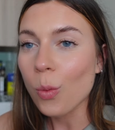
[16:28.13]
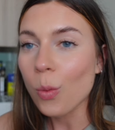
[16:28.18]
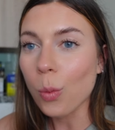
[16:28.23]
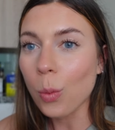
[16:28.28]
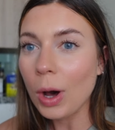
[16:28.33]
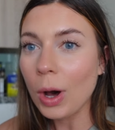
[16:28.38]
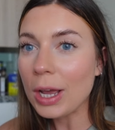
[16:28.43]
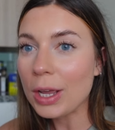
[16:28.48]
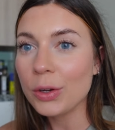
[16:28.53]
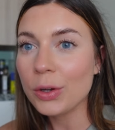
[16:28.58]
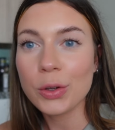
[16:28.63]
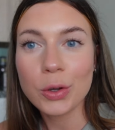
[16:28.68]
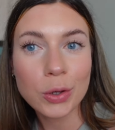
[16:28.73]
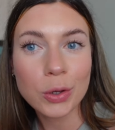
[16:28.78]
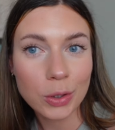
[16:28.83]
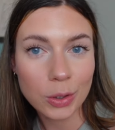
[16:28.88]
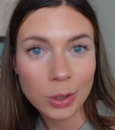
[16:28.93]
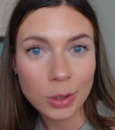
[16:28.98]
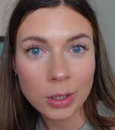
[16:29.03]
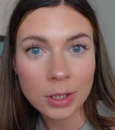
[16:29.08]
Why on
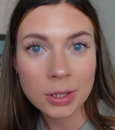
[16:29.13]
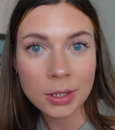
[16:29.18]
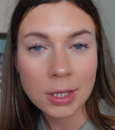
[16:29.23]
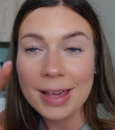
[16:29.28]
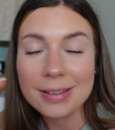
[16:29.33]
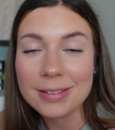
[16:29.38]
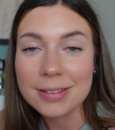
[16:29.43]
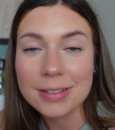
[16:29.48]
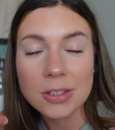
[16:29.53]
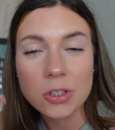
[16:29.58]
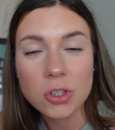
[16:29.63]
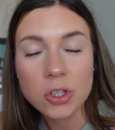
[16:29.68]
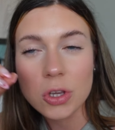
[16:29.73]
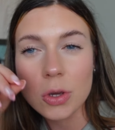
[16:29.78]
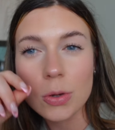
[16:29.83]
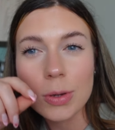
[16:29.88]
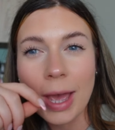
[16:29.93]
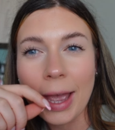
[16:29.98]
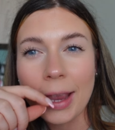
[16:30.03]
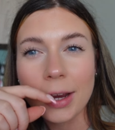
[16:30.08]
earth places in
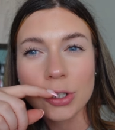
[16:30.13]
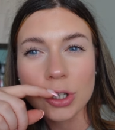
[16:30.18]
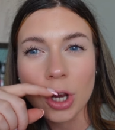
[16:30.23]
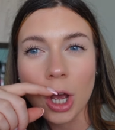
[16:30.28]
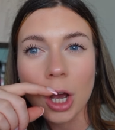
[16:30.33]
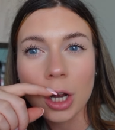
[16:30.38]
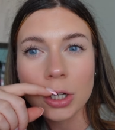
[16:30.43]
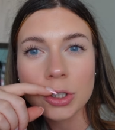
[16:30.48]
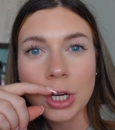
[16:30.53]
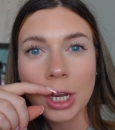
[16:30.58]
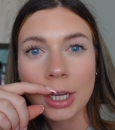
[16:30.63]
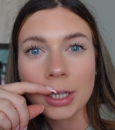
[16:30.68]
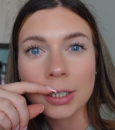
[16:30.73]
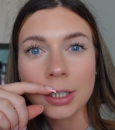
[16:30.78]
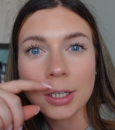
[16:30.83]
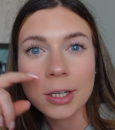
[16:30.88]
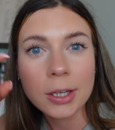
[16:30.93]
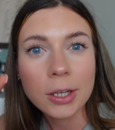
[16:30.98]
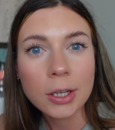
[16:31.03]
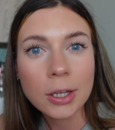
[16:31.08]
the UK charging
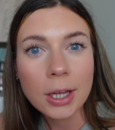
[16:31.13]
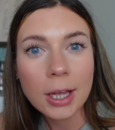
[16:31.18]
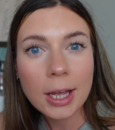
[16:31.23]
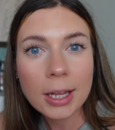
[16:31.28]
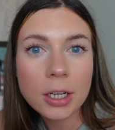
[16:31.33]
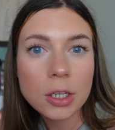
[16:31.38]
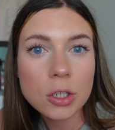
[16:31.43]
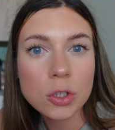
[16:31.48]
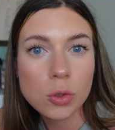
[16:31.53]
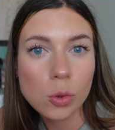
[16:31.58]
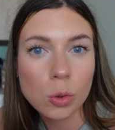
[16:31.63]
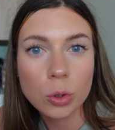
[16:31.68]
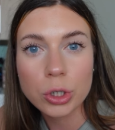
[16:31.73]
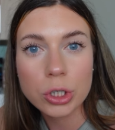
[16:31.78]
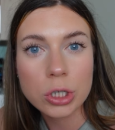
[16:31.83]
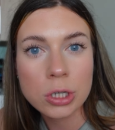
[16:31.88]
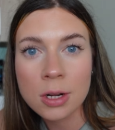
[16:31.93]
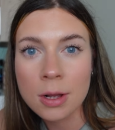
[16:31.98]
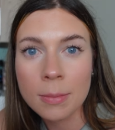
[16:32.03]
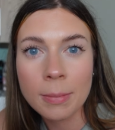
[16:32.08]
an
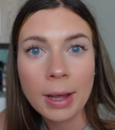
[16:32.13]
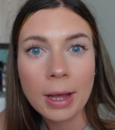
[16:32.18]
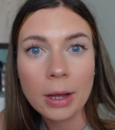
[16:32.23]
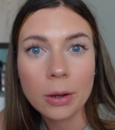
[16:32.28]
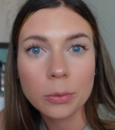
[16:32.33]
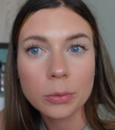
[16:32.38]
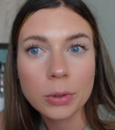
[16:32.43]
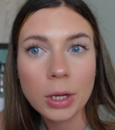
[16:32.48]
extortionate amount?